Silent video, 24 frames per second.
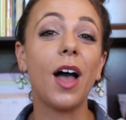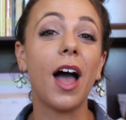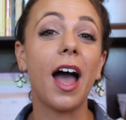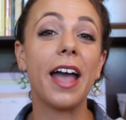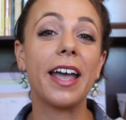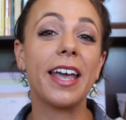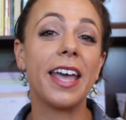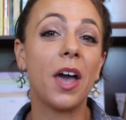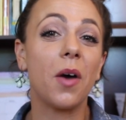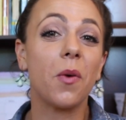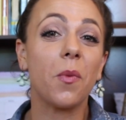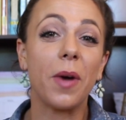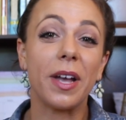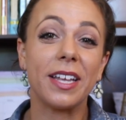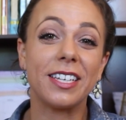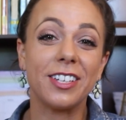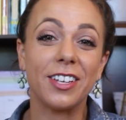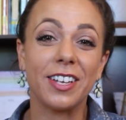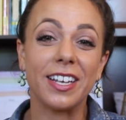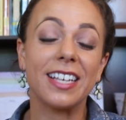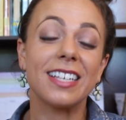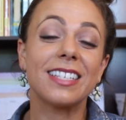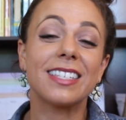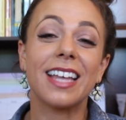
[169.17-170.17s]
I can't wait
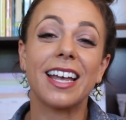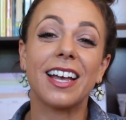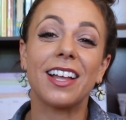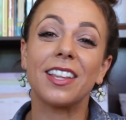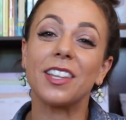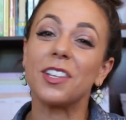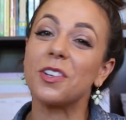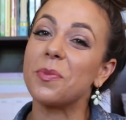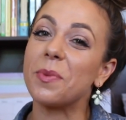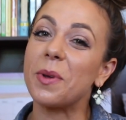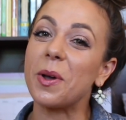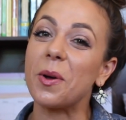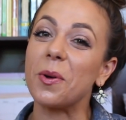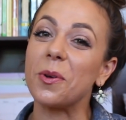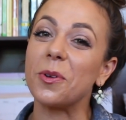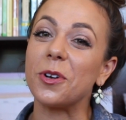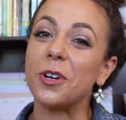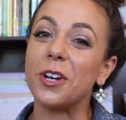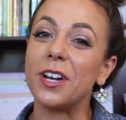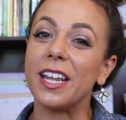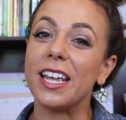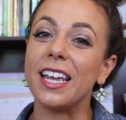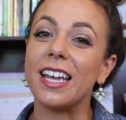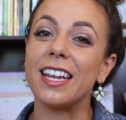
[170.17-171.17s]
till he's like a little bit
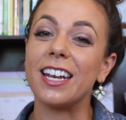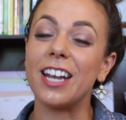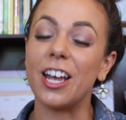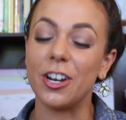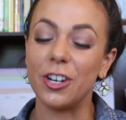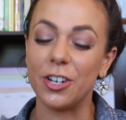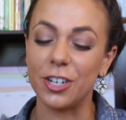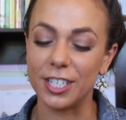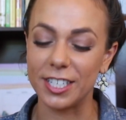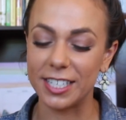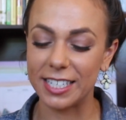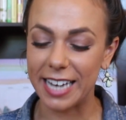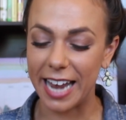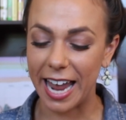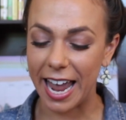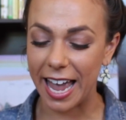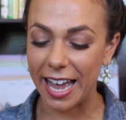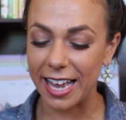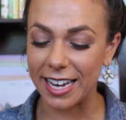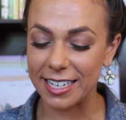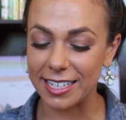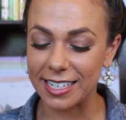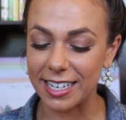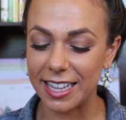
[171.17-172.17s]
older and he can
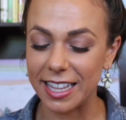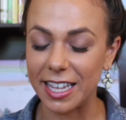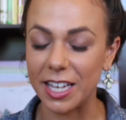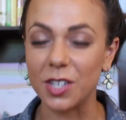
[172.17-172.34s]
understand